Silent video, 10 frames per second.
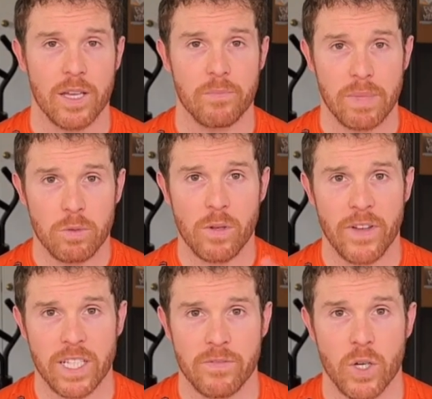Minimal
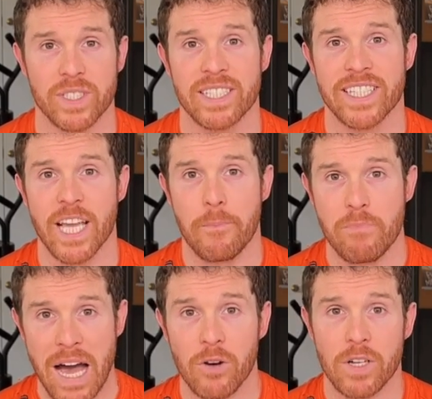effective dose is the
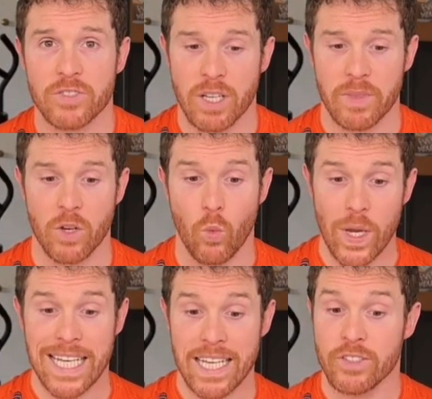amount of something
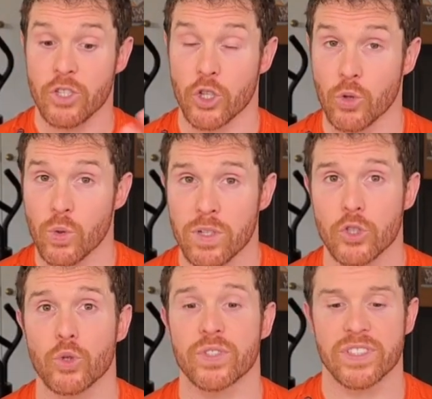we need to do
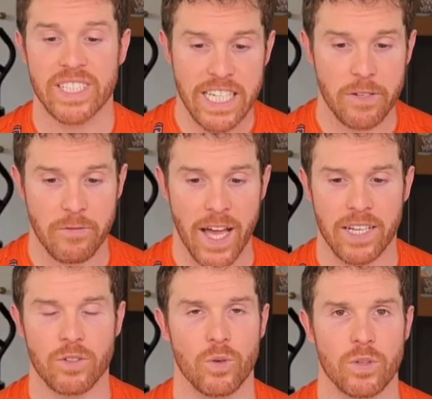to see an
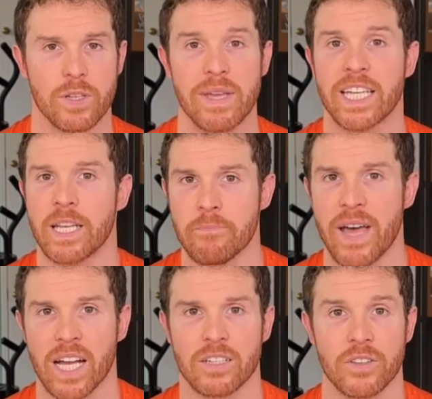effect or to make an
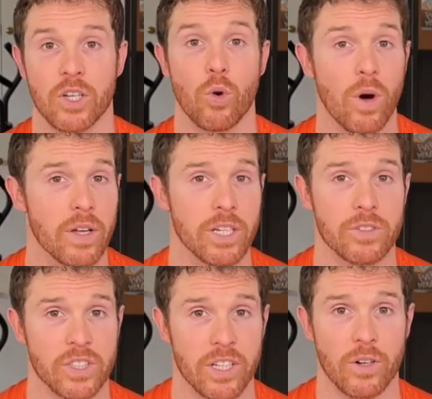impact on the quality or
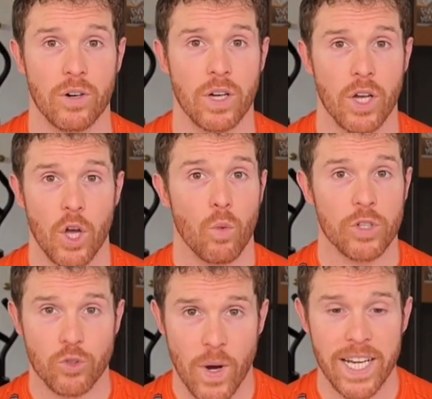skill
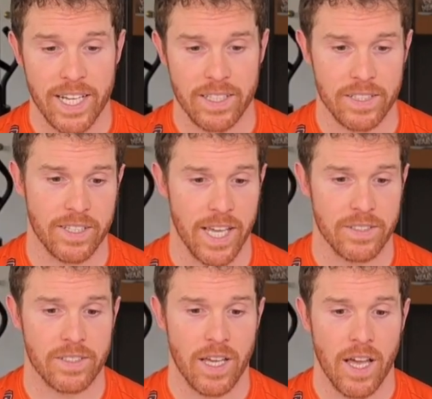we're training in this
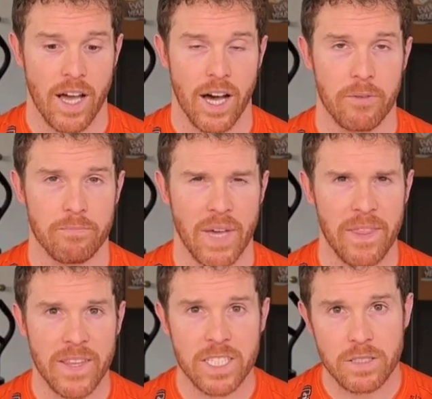case.
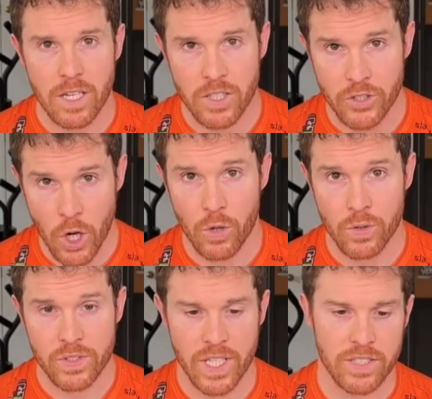And this
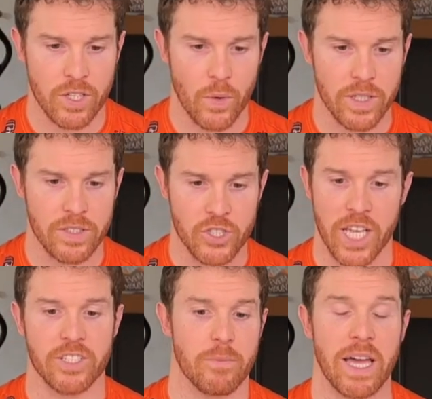dose is going to
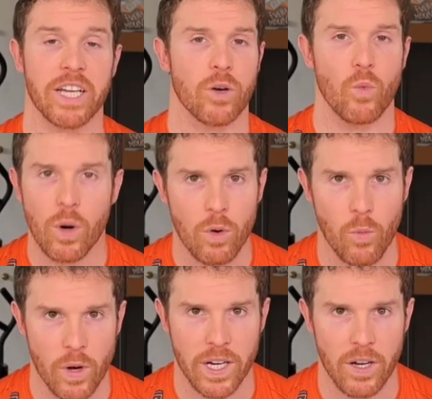change depending on what we're
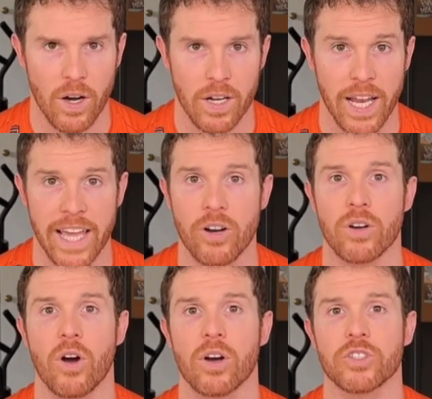working on and
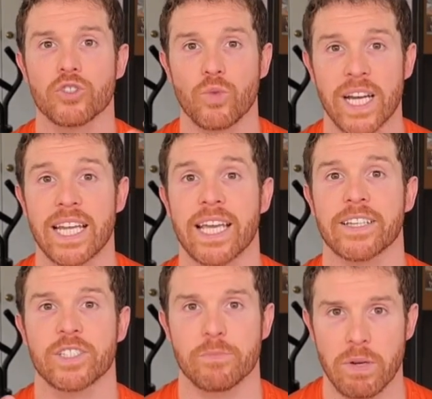on our training
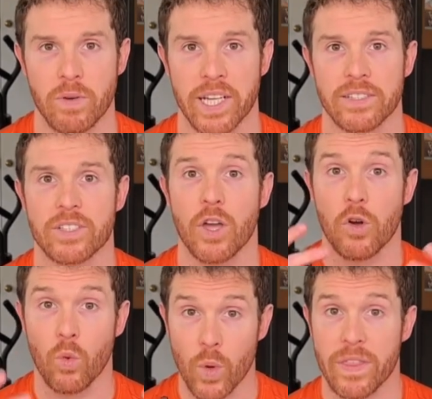experience
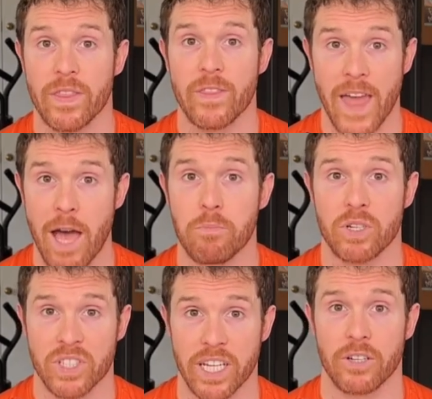with that
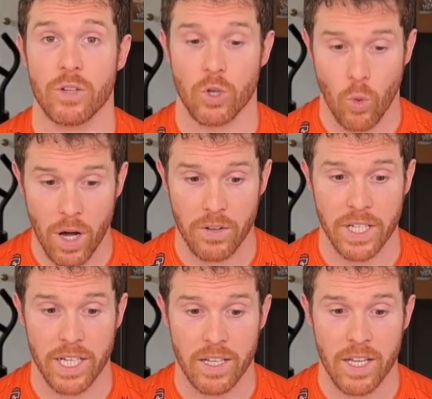particular
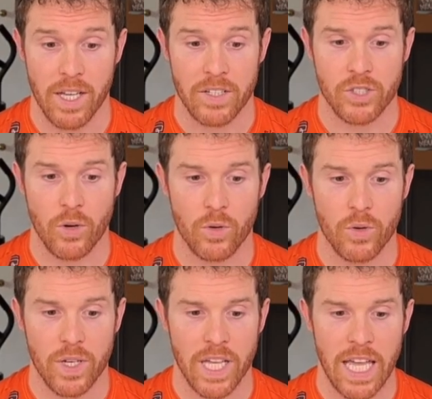quality. So
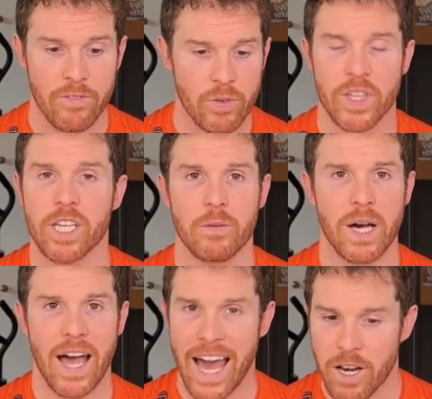if you're thinking
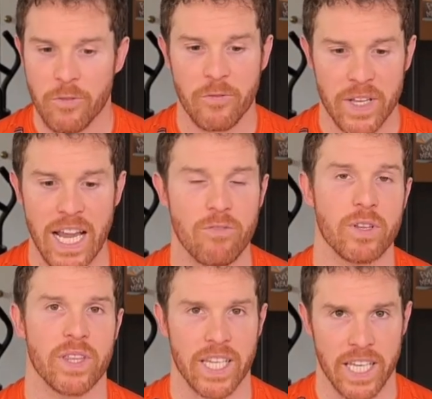about how to fit
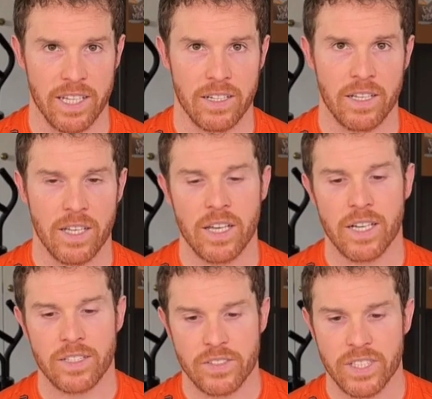everything in,
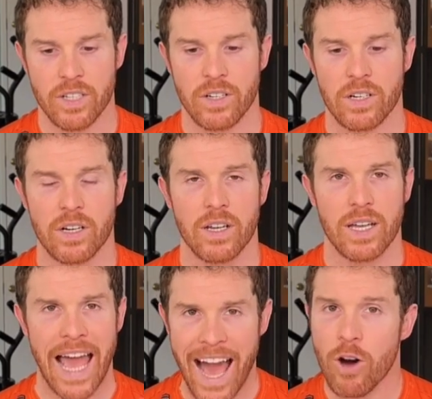consider
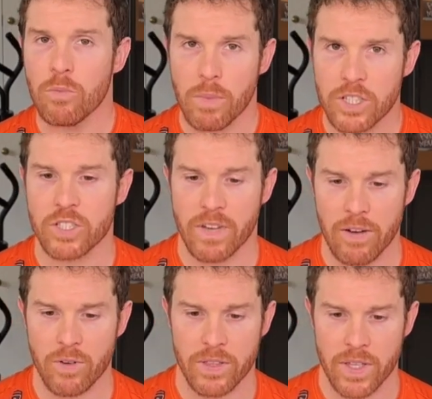how much of
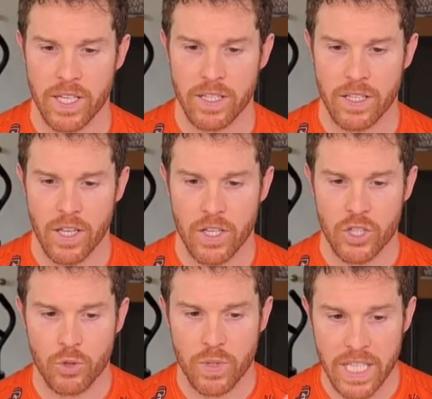everything
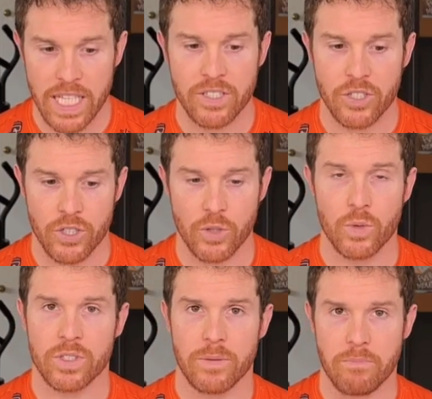you need to
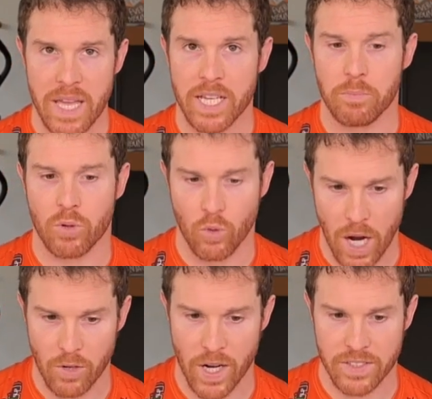do to make
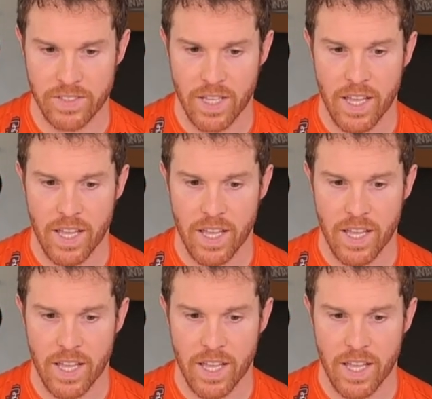progress.